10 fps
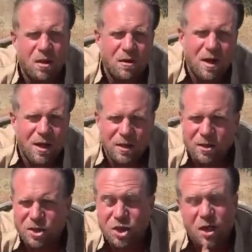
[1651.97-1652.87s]
are not,
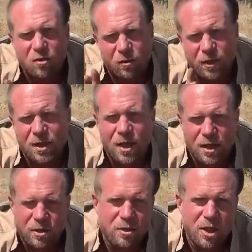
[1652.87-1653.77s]
and generally not
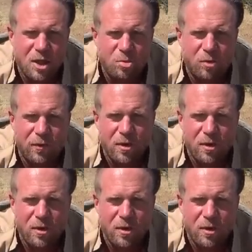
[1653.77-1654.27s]
interchangeable.